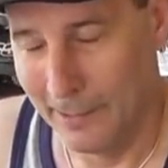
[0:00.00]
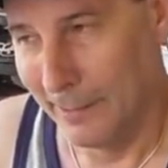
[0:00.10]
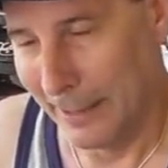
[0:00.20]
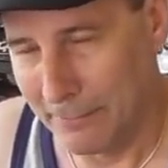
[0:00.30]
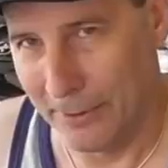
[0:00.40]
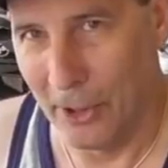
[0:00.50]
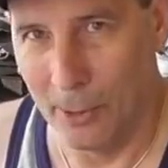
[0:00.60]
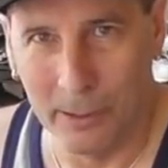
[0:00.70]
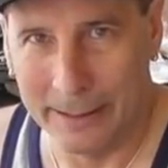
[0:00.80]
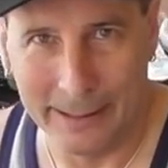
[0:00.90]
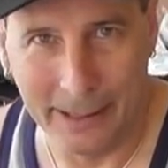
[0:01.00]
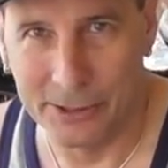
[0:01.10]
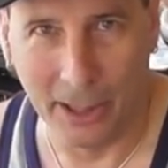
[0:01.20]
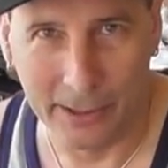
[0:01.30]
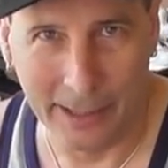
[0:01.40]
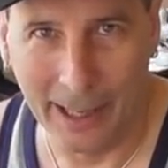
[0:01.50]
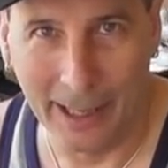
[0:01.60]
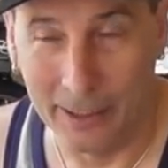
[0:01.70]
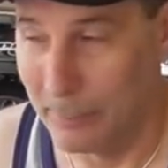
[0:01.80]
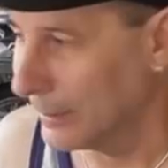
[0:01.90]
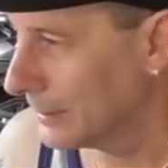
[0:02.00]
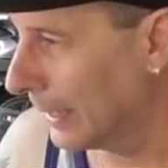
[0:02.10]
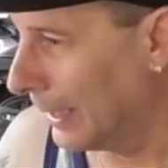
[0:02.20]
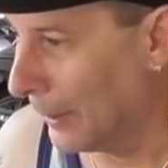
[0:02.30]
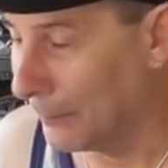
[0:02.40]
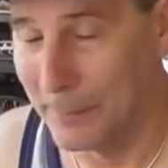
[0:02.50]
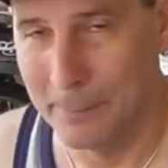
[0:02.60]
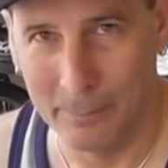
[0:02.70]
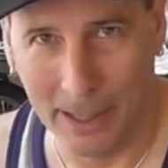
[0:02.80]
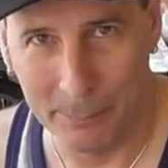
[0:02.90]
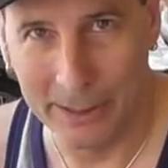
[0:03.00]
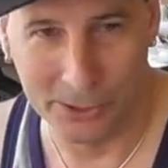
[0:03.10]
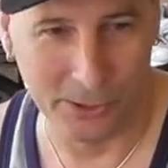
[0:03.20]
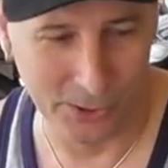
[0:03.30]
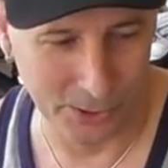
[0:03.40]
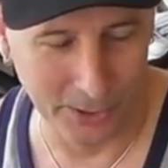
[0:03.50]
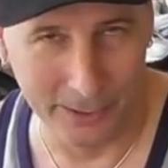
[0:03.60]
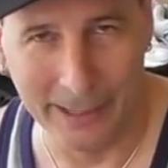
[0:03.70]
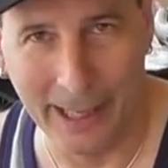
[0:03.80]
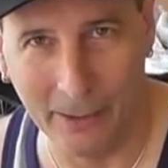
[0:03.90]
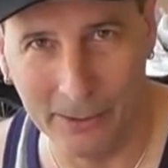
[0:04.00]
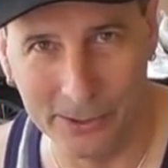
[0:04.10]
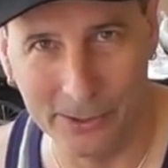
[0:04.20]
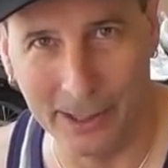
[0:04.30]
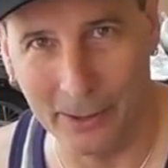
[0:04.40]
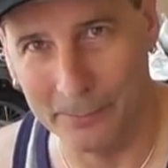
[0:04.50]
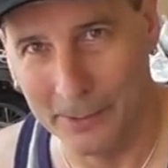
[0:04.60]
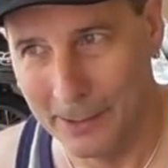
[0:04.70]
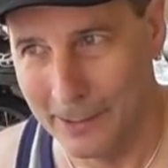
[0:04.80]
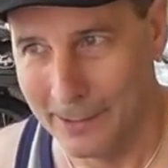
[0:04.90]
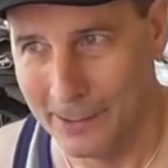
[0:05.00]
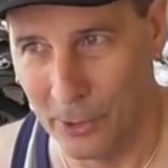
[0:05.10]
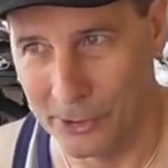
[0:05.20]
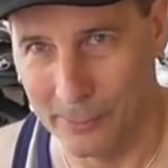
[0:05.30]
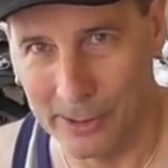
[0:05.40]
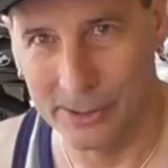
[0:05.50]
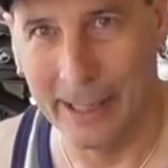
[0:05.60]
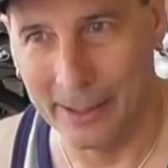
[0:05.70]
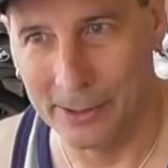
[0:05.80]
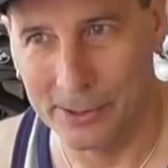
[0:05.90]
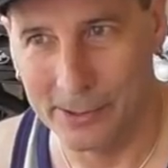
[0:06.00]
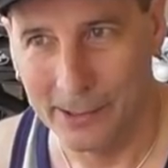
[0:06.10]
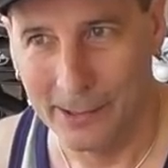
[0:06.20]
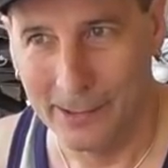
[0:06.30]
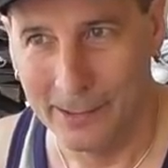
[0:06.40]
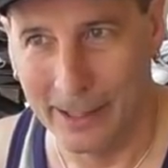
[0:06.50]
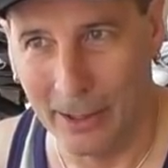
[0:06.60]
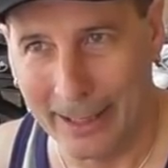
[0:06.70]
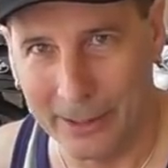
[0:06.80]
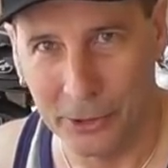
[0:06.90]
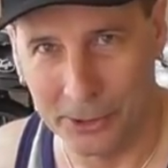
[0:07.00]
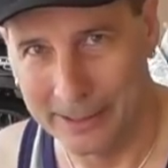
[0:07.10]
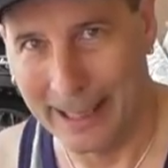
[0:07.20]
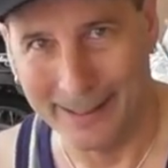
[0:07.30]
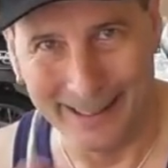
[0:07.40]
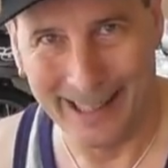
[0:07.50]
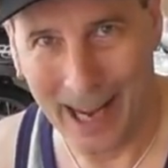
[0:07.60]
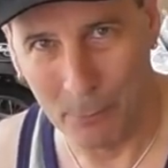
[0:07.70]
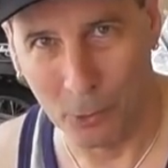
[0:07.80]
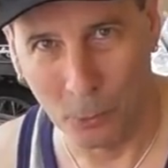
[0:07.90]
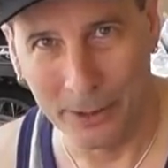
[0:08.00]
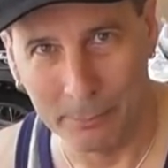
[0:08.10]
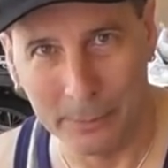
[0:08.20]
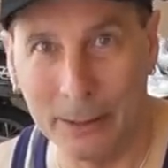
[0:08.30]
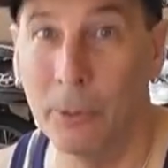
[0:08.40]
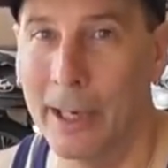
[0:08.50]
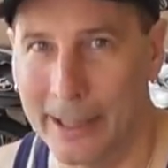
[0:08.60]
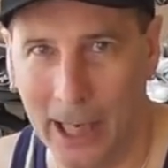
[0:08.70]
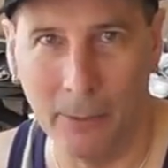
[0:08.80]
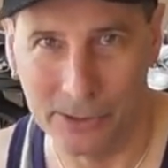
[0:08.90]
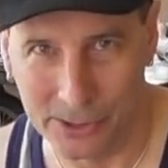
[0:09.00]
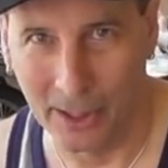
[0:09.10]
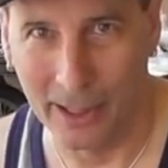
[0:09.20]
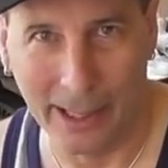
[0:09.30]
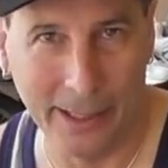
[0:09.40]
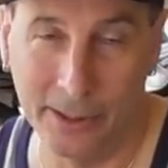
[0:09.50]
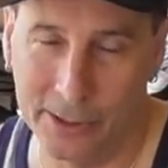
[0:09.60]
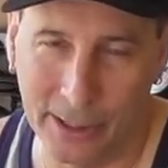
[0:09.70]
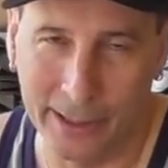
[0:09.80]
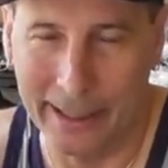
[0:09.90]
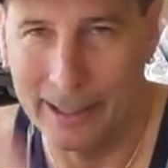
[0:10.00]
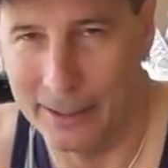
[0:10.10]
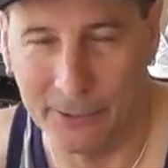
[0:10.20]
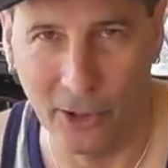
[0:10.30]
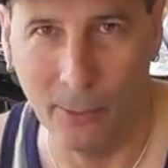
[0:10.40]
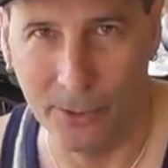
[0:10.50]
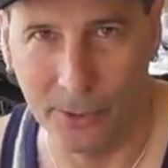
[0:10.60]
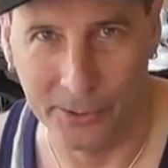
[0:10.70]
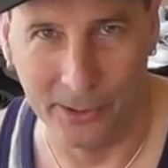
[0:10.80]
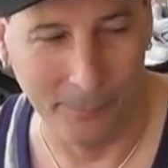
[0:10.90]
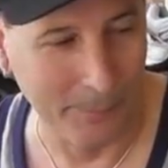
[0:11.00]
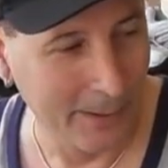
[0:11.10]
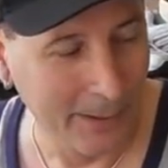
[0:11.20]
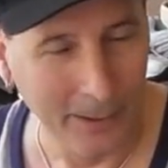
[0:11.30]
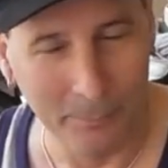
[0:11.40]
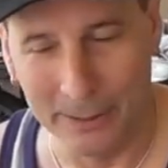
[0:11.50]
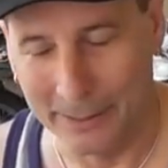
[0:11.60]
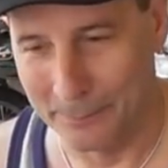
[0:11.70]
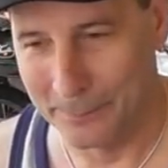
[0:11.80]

Invariably it's okay, but my biggest concern now is not so much that as I can usually take the camera with me when I go inside, and it's okay to leave the helmet on the top, but